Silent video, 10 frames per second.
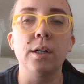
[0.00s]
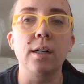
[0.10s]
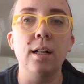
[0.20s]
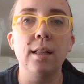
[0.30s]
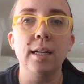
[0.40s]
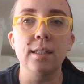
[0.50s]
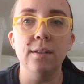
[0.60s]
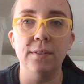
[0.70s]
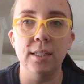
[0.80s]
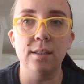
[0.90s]

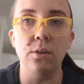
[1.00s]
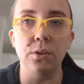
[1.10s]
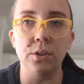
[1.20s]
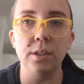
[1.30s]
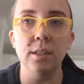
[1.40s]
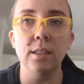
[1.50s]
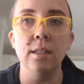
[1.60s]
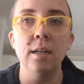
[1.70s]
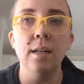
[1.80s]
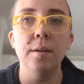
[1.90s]
collectivist cultures
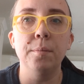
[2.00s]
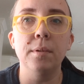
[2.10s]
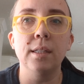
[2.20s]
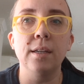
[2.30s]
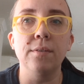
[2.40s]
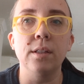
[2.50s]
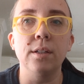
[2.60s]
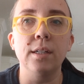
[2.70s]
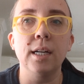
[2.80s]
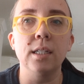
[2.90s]
believe in
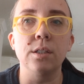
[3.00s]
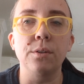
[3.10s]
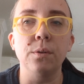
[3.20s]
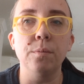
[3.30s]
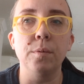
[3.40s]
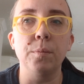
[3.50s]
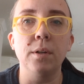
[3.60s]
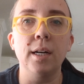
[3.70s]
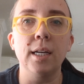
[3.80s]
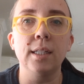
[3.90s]
learning as a group and
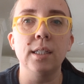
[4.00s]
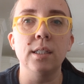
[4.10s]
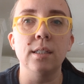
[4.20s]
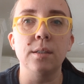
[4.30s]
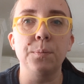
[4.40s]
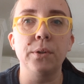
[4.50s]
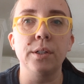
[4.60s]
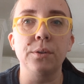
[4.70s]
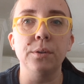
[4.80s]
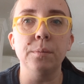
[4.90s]
more likely to support
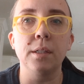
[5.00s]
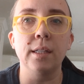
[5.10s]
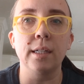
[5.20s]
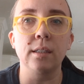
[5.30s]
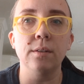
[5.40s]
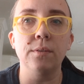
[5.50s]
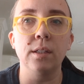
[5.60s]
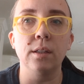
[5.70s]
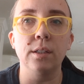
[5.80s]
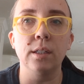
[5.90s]
a group collective
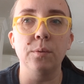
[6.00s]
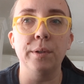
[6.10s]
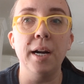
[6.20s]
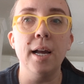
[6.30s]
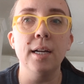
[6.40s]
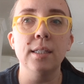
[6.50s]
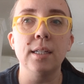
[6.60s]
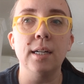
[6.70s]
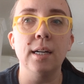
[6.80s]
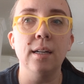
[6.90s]
on learning, whereas
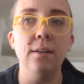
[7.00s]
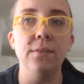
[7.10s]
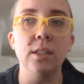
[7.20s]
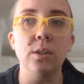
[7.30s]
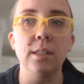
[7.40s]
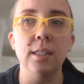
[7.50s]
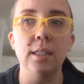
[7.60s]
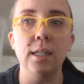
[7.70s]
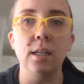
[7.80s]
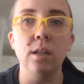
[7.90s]
an
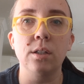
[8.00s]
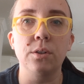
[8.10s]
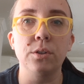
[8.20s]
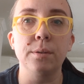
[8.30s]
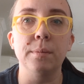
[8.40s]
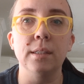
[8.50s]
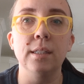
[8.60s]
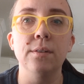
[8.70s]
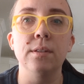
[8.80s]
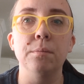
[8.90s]
individualistic culture
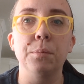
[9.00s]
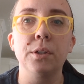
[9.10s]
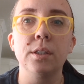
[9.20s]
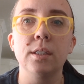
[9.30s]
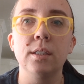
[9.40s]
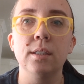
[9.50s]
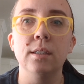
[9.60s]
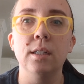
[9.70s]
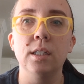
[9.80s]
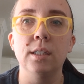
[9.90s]
believes in
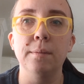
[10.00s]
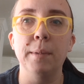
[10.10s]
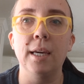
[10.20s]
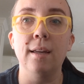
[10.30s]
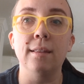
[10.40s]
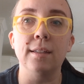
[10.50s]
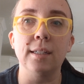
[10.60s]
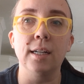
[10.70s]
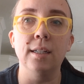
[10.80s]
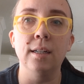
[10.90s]
personal achievement and
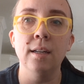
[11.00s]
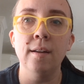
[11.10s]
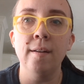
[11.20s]
learning,